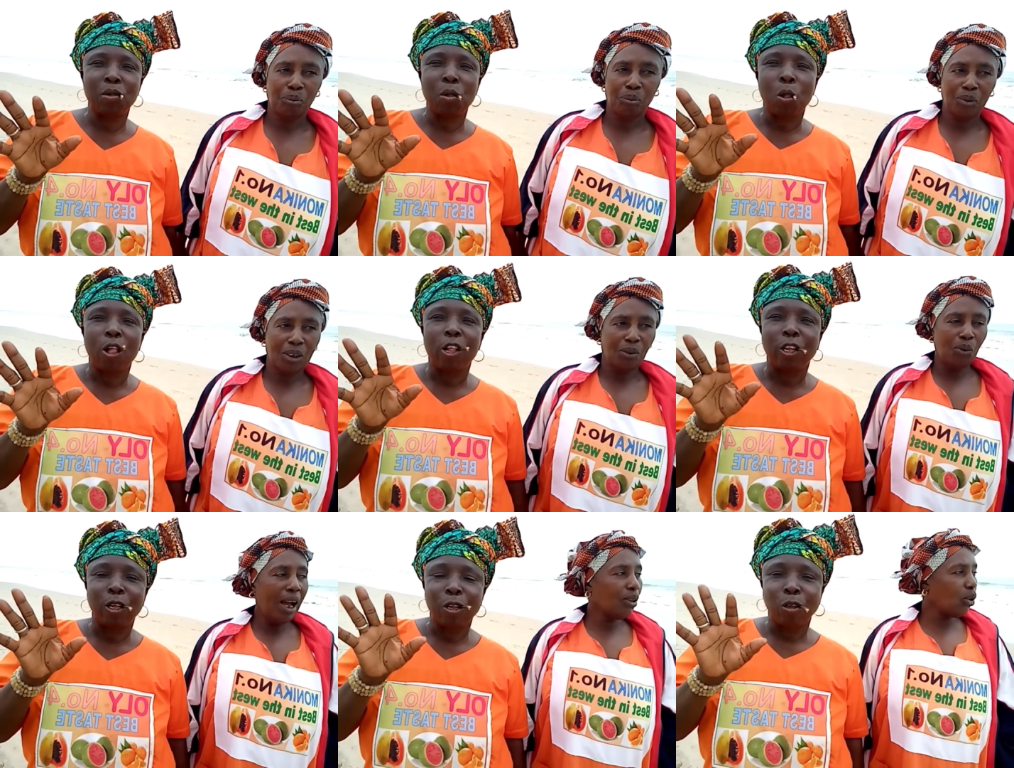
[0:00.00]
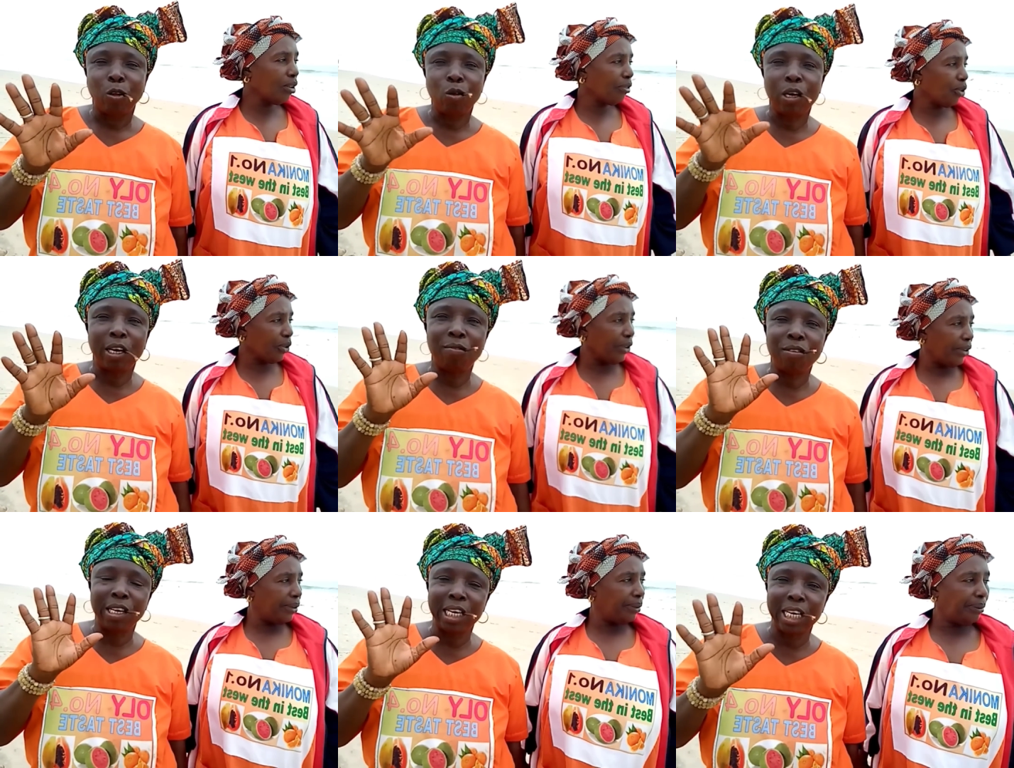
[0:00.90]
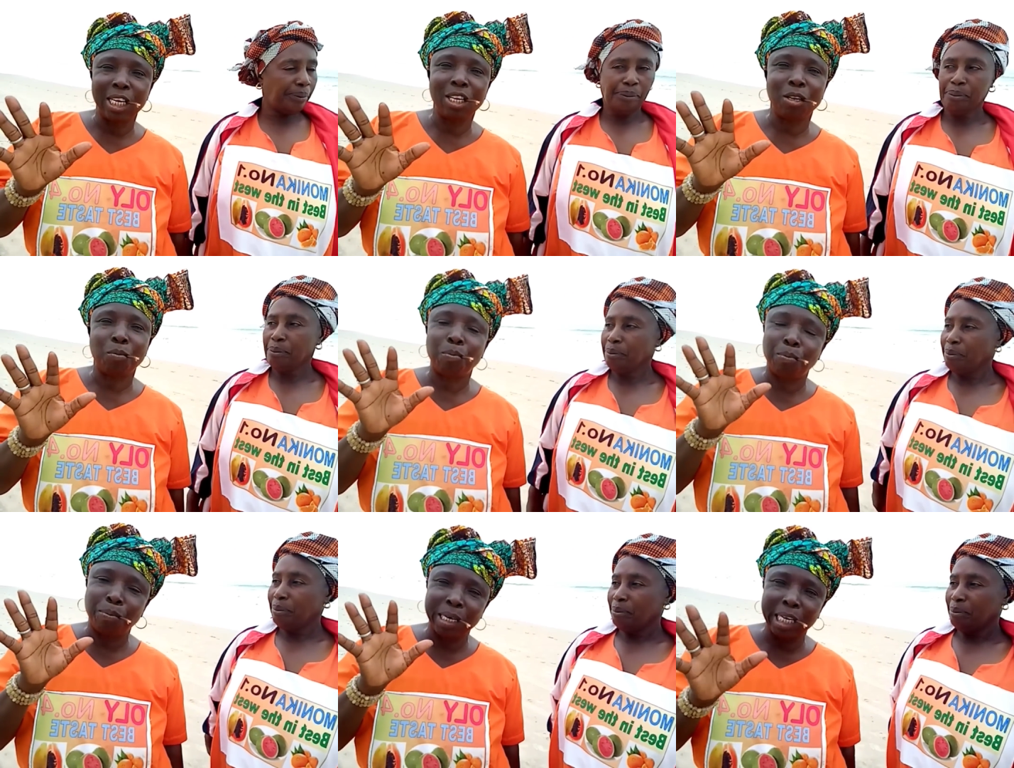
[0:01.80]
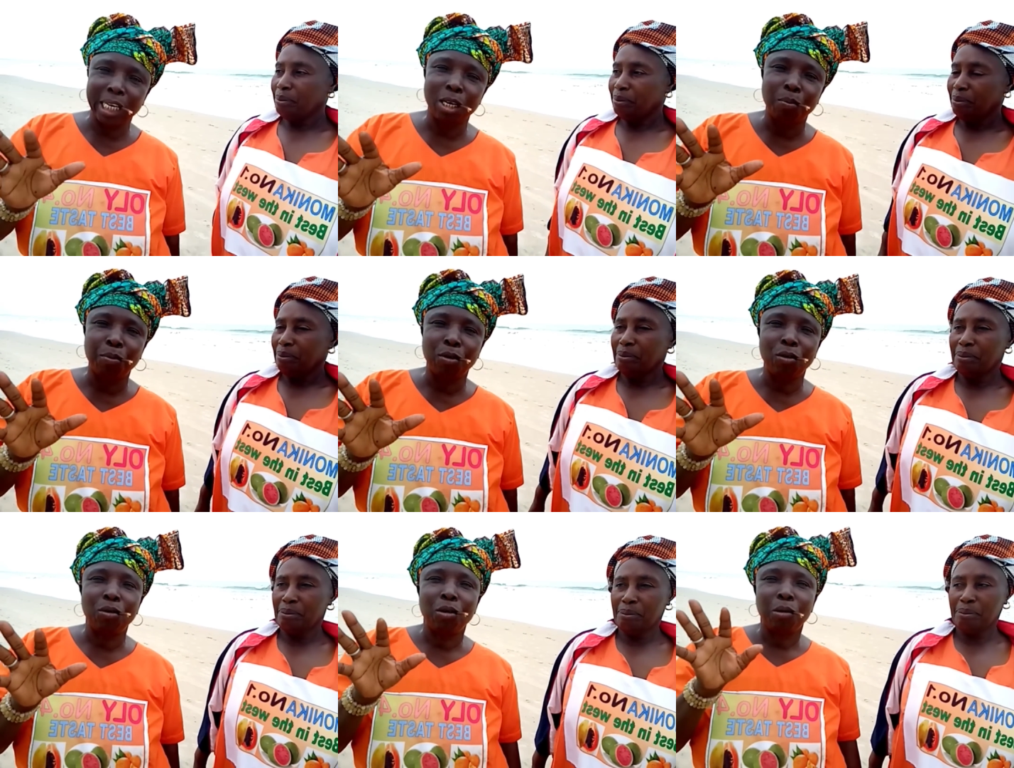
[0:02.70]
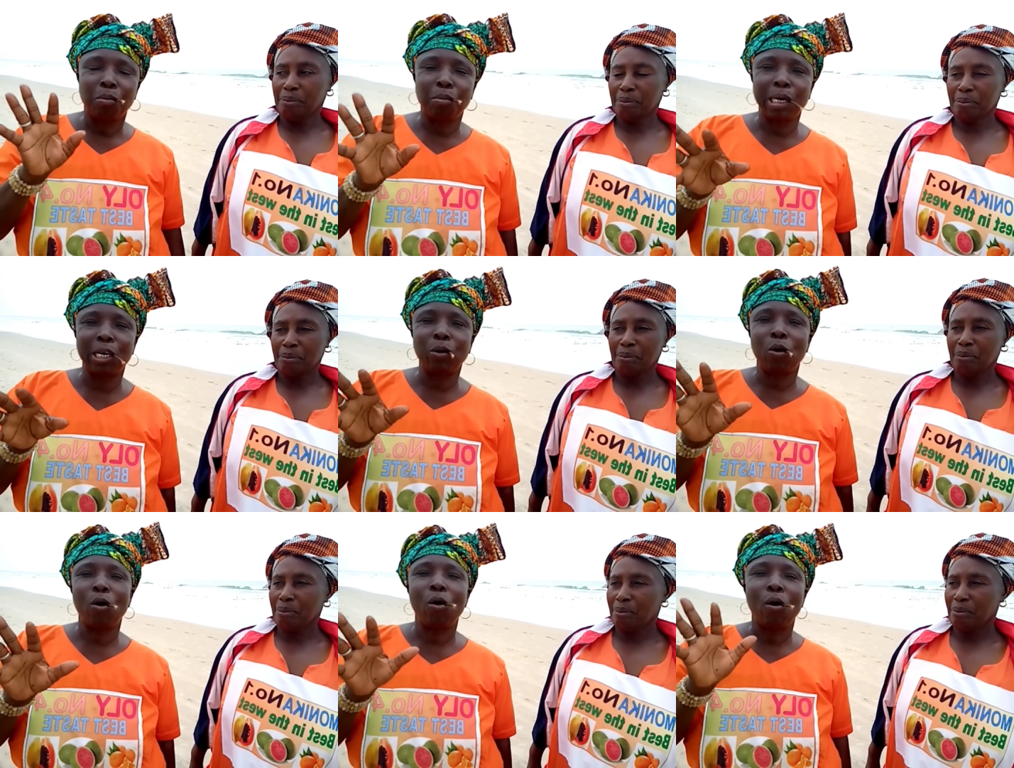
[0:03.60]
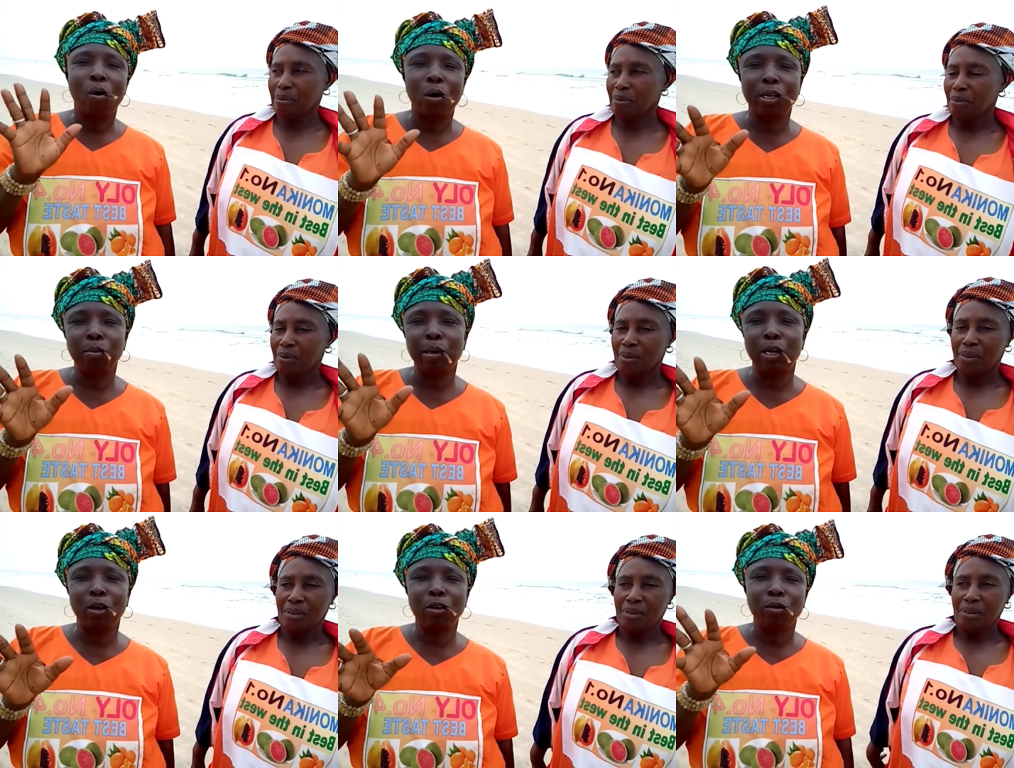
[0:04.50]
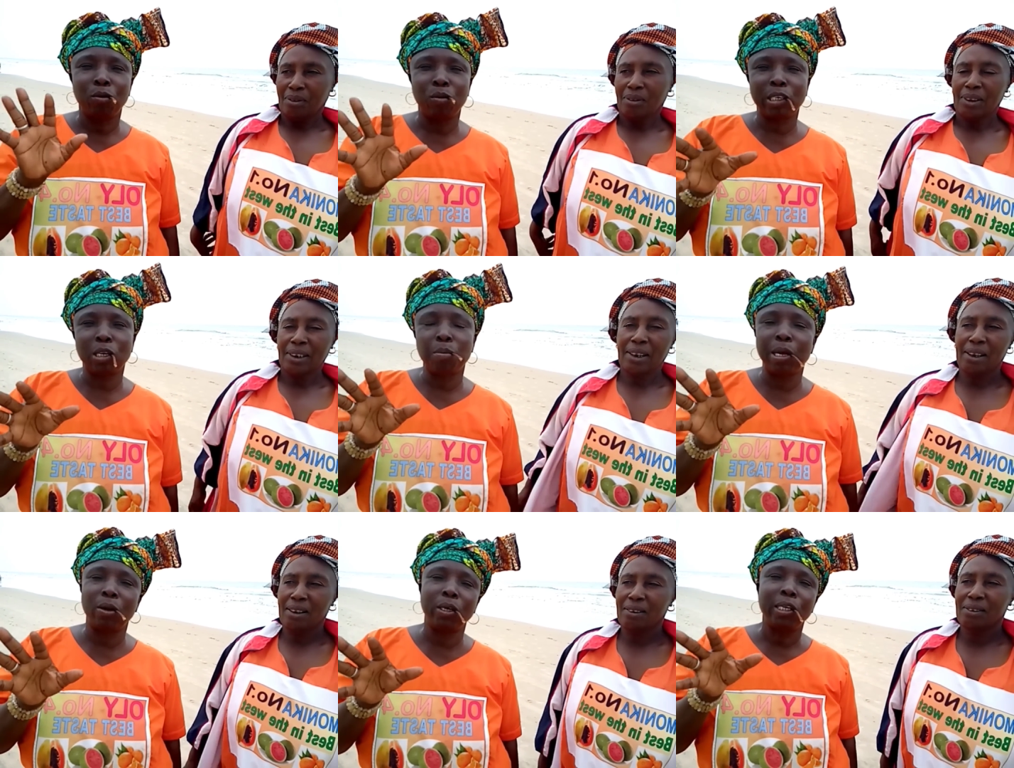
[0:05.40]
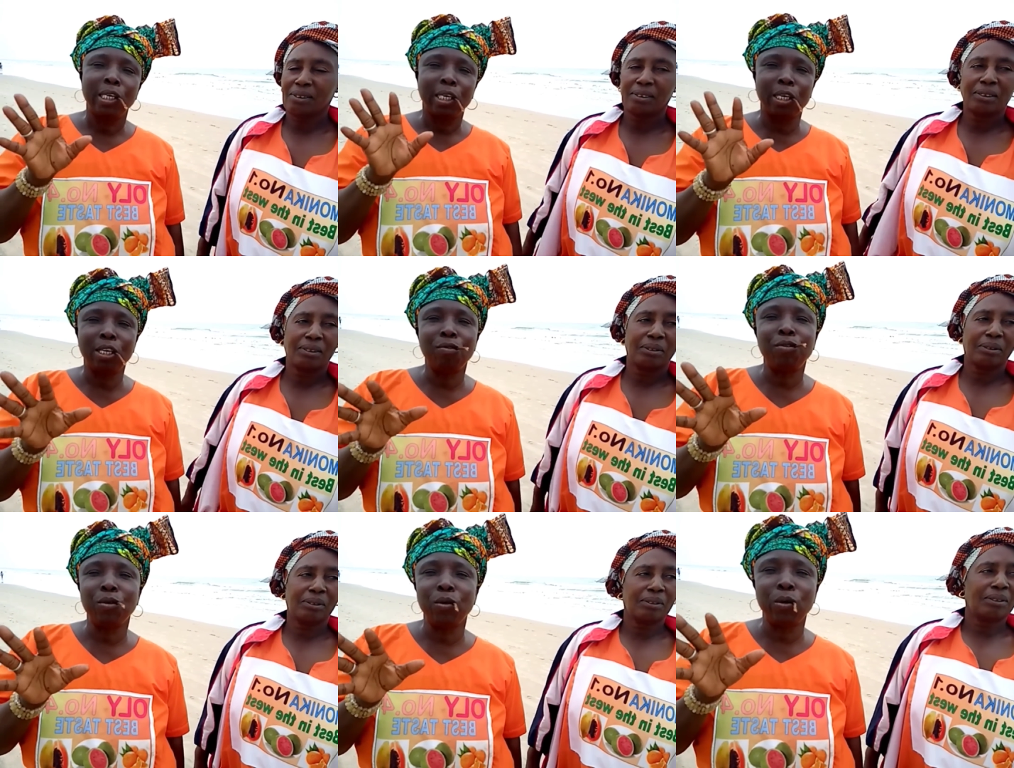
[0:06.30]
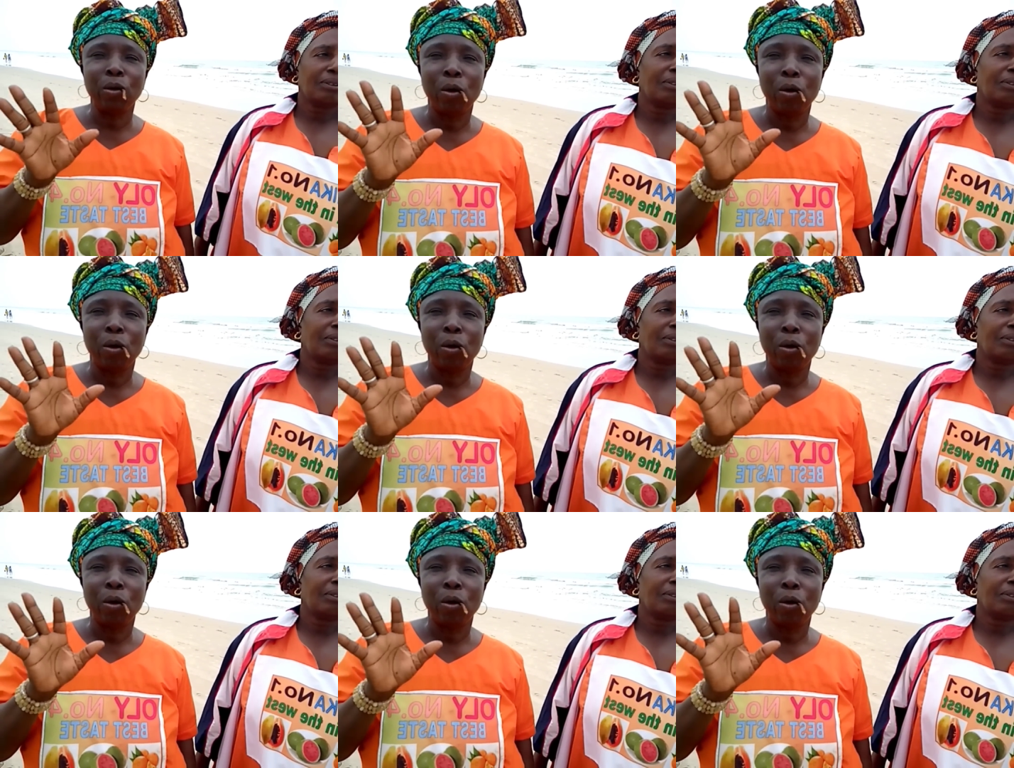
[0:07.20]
Speaker 1: Yeah? You have nine pineapple, mango, honey melon, watermelon, grapefruit,